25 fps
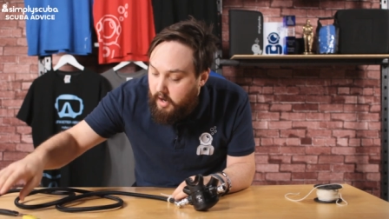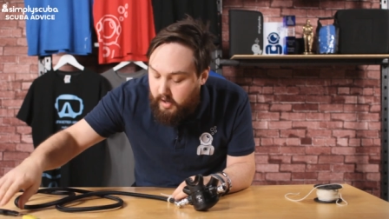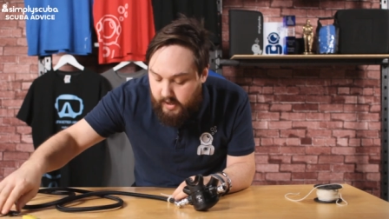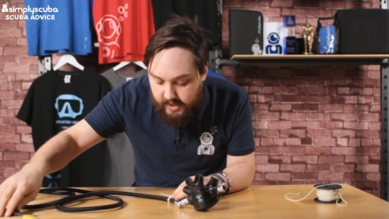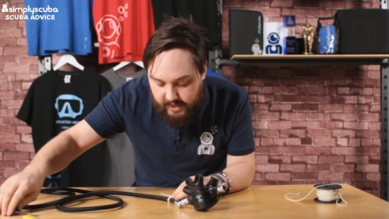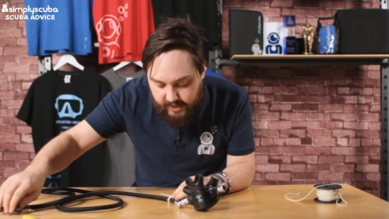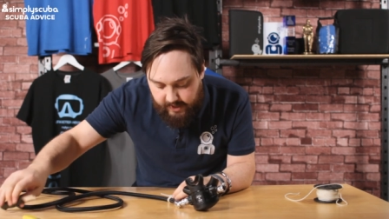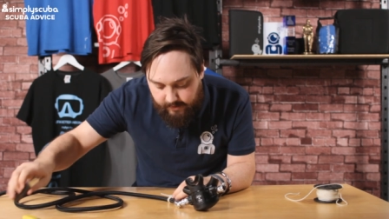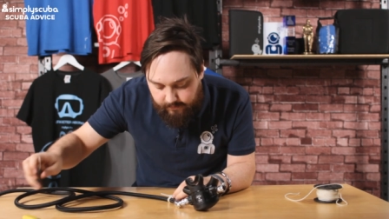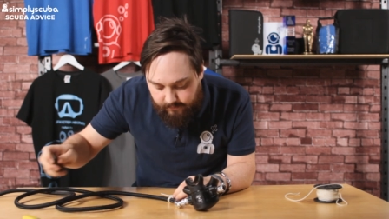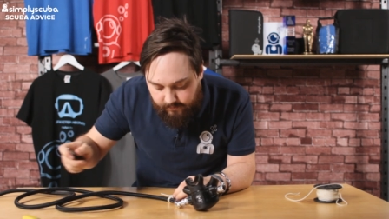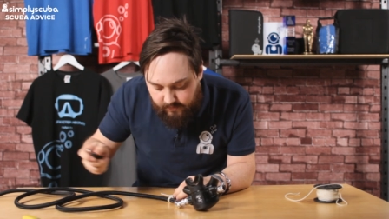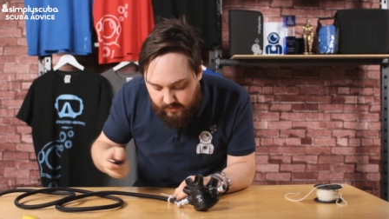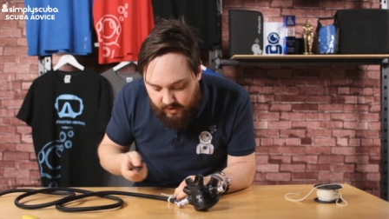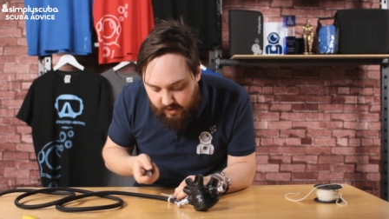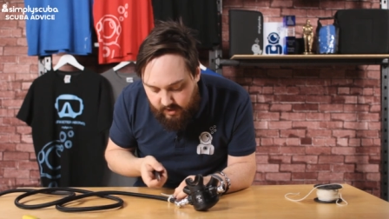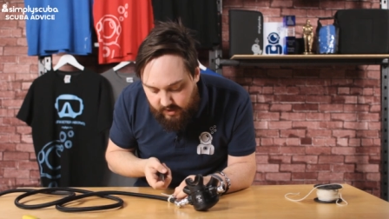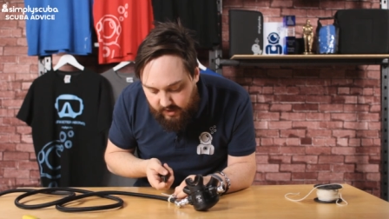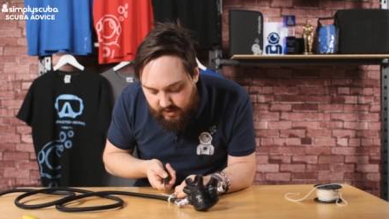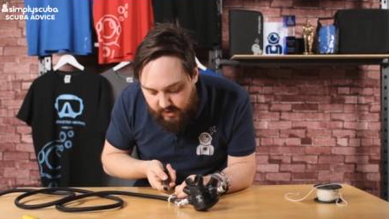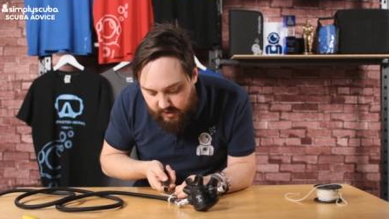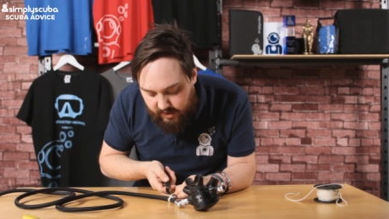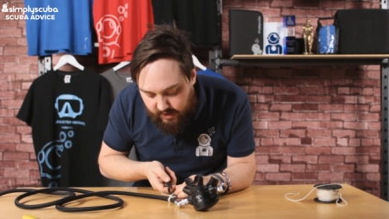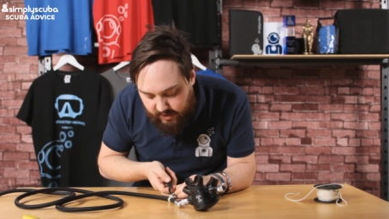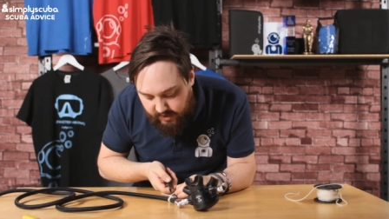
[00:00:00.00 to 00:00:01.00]
Okay,
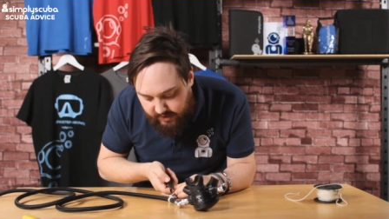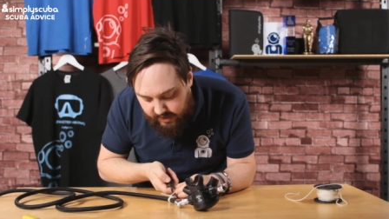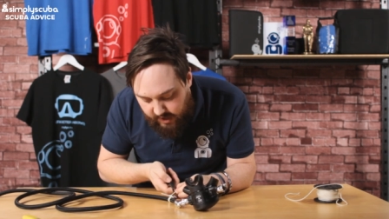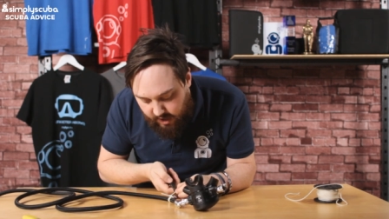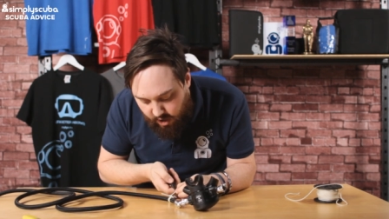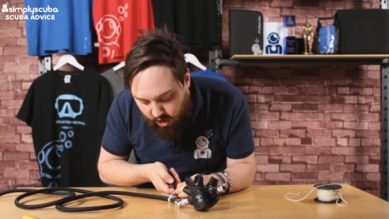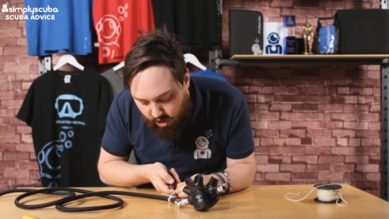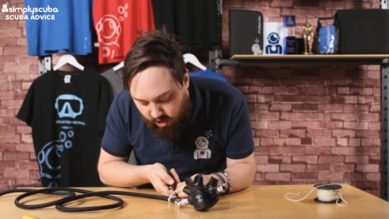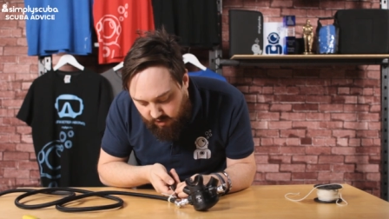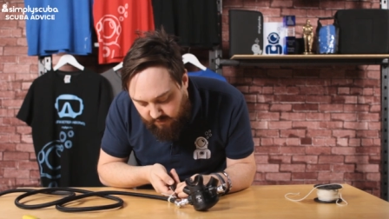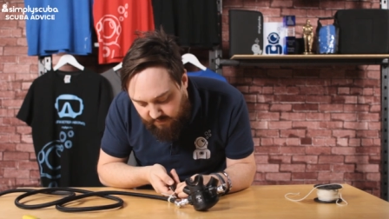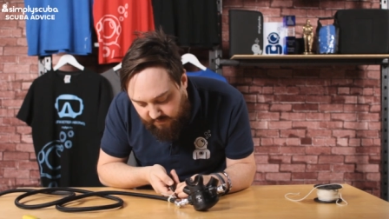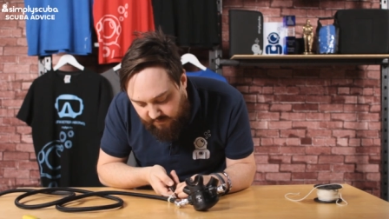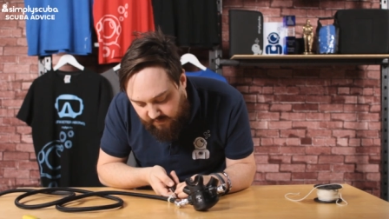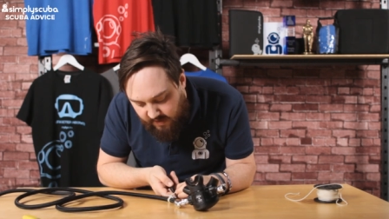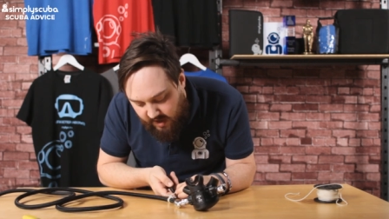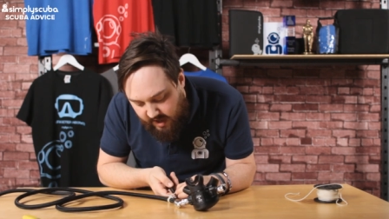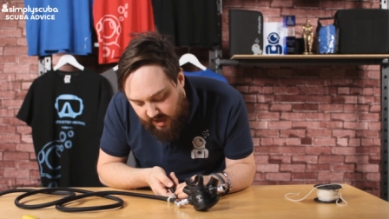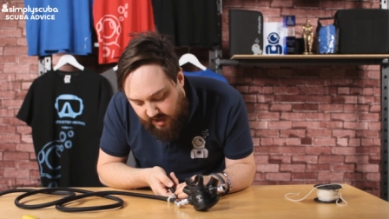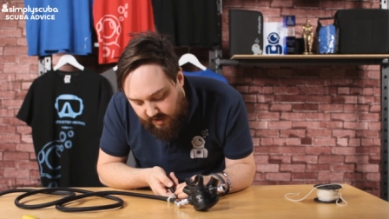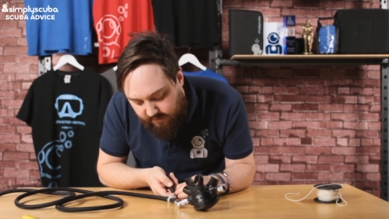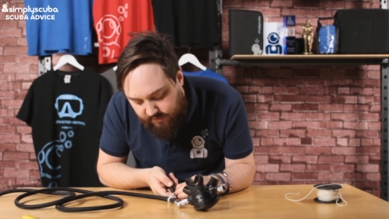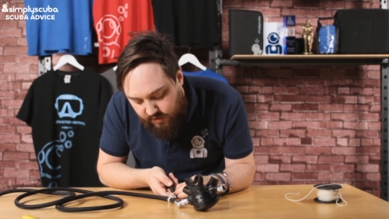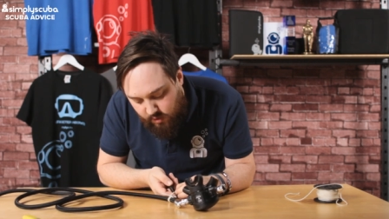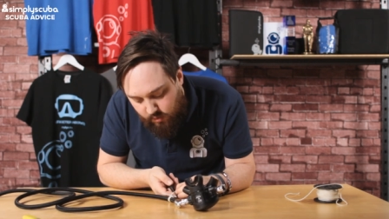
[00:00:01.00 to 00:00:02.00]
cutting it off.
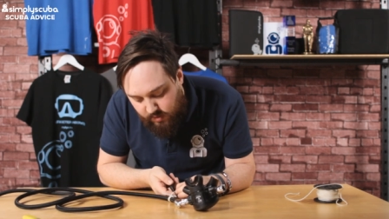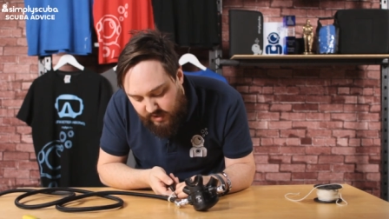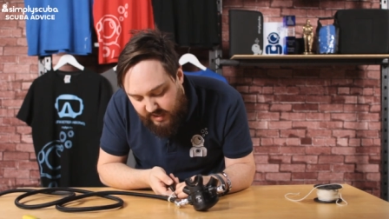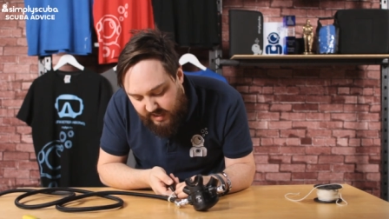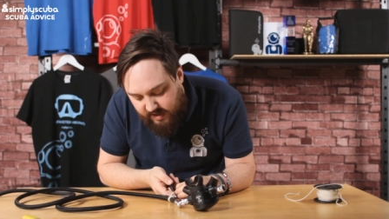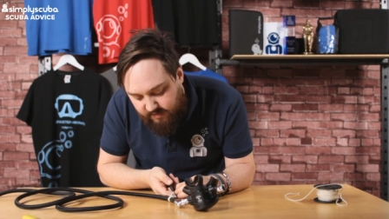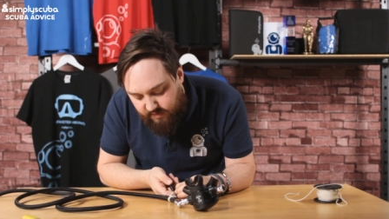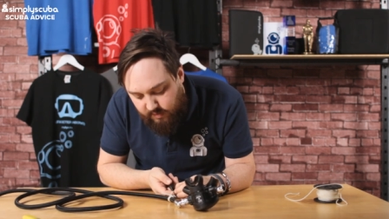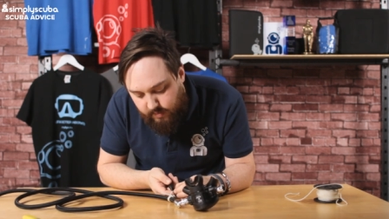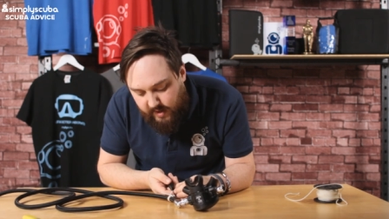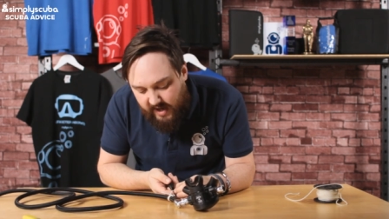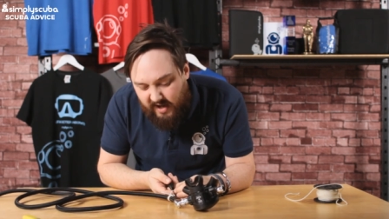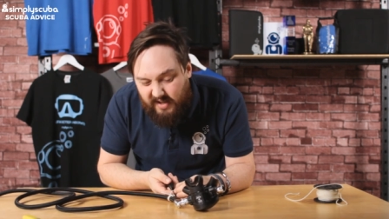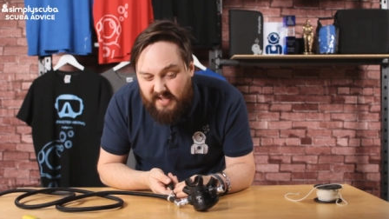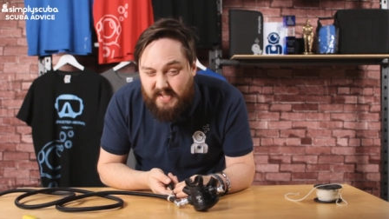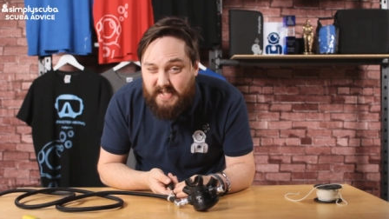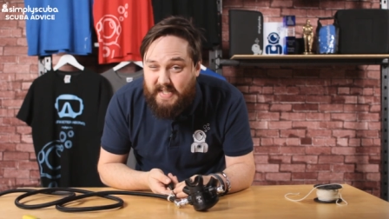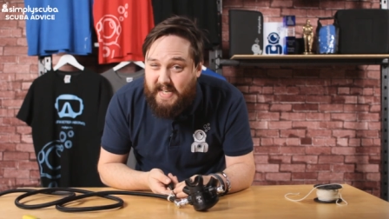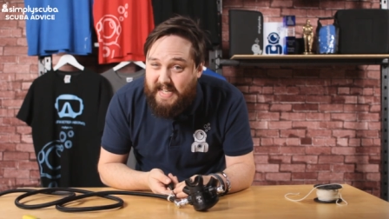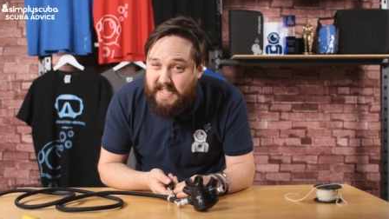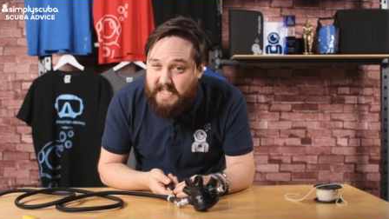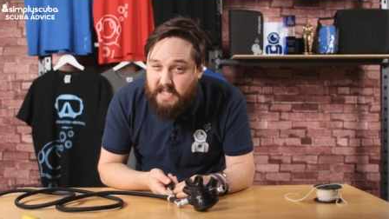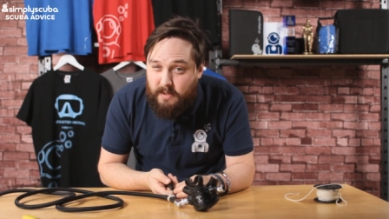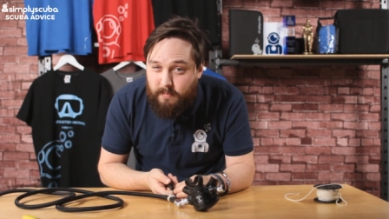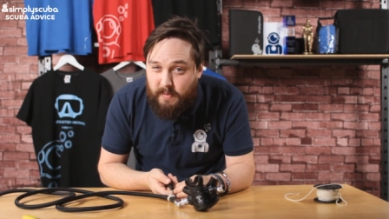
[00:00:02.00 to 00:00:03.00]
If you leave about a
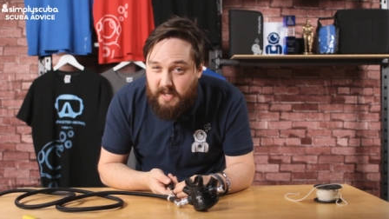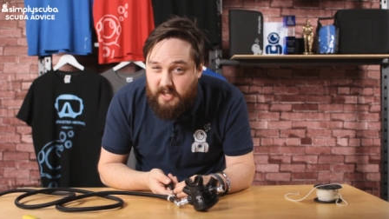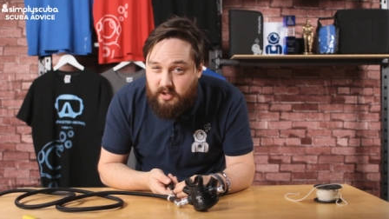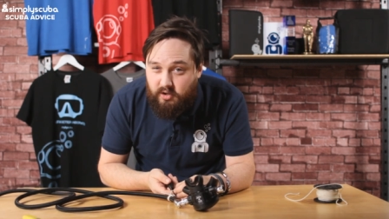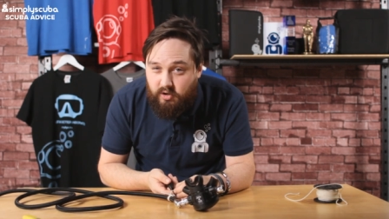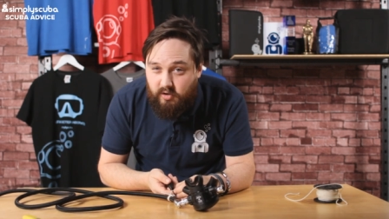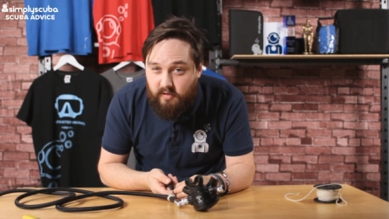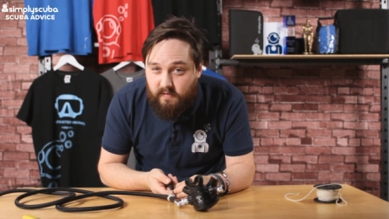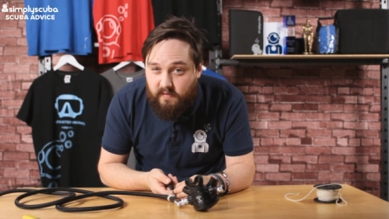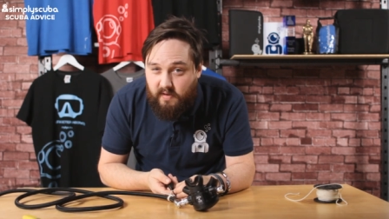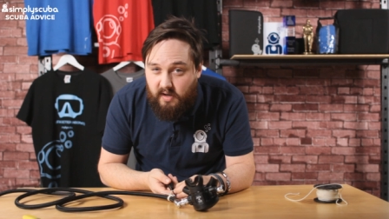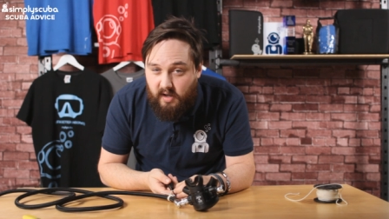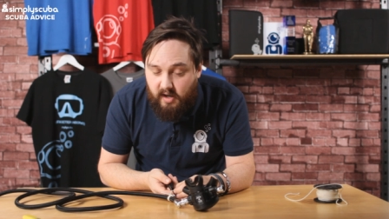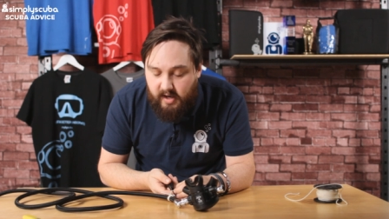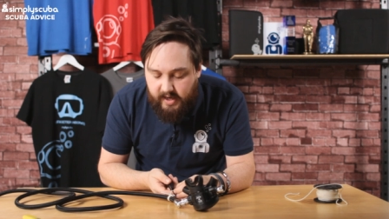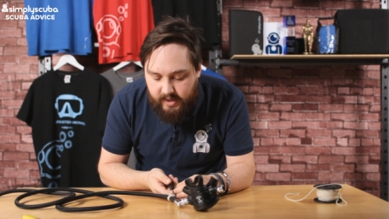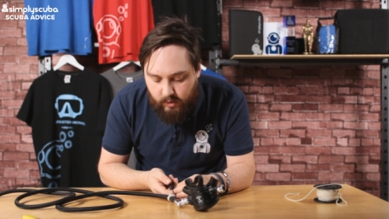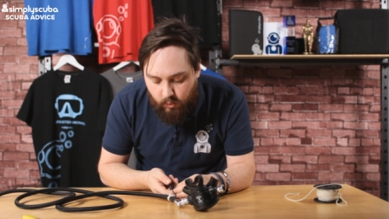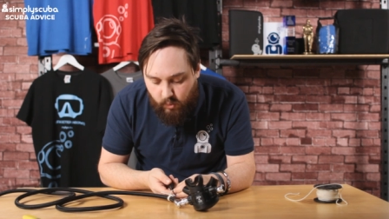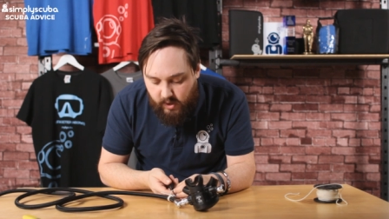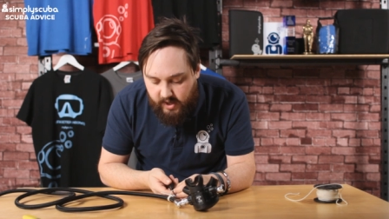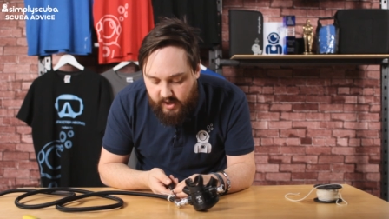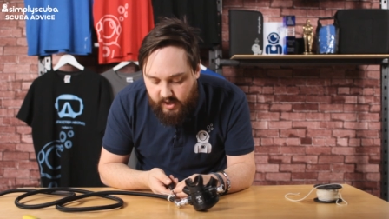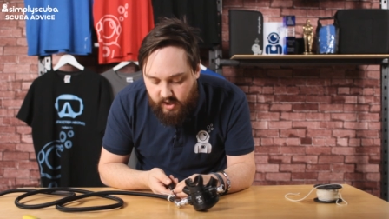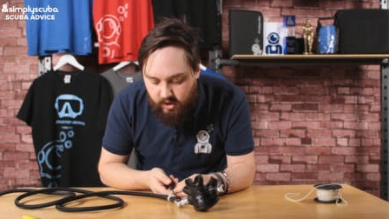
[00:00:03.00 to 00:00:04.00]
centimeter of
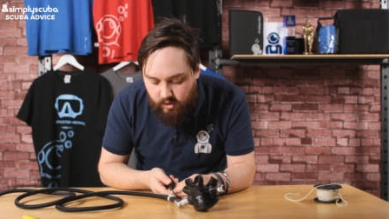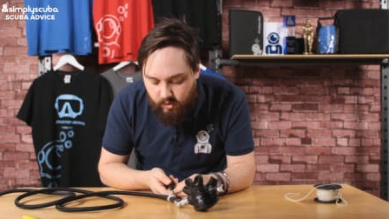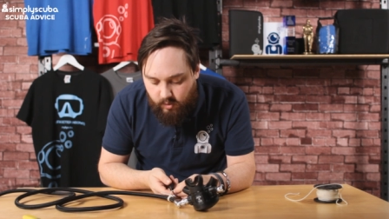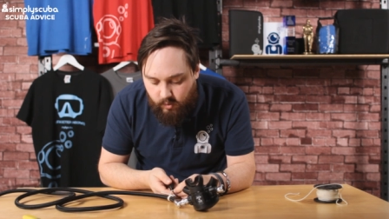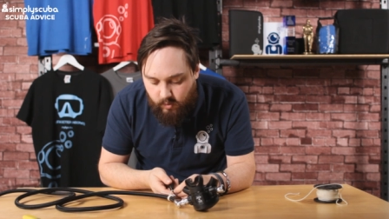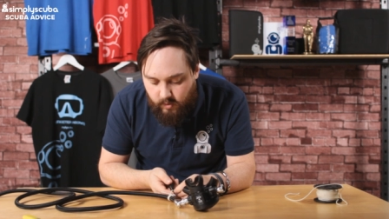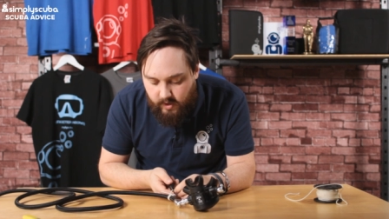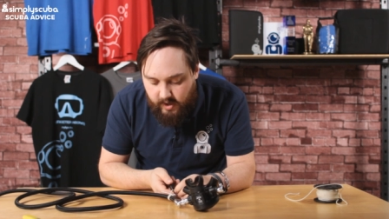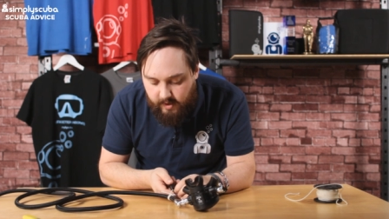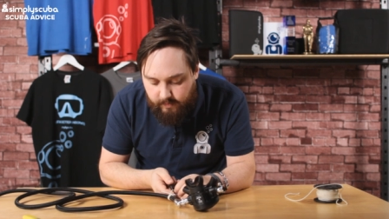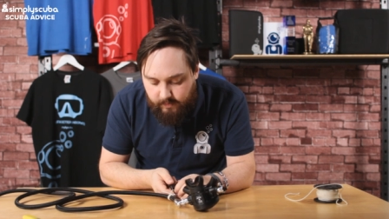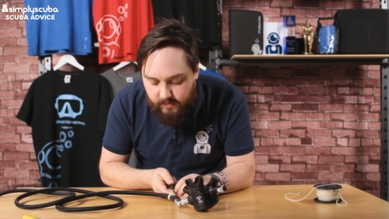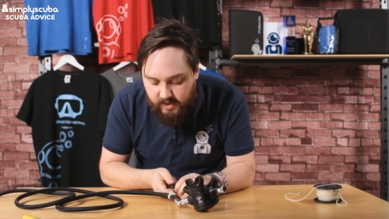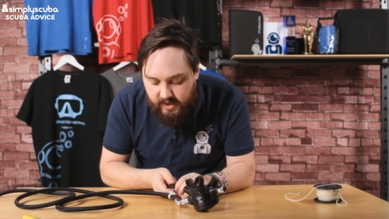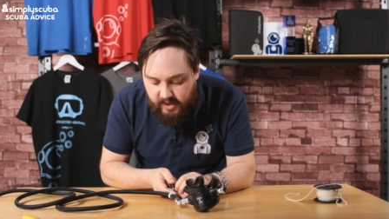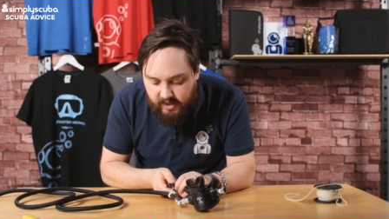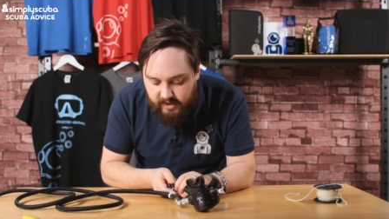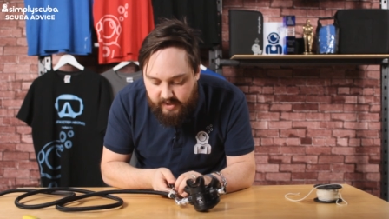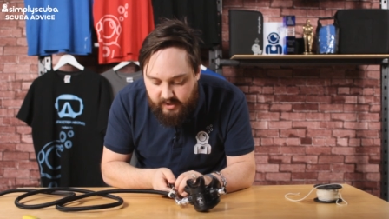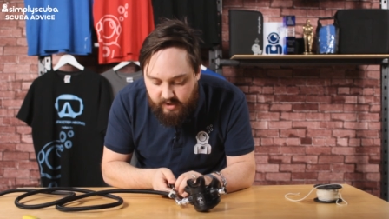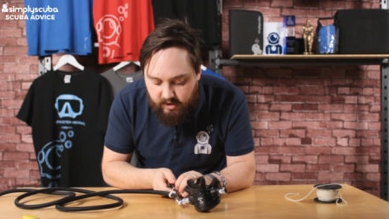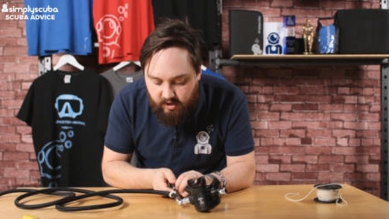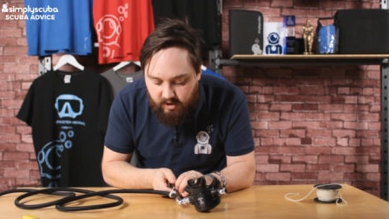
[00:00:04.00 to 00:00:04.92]
line where you cut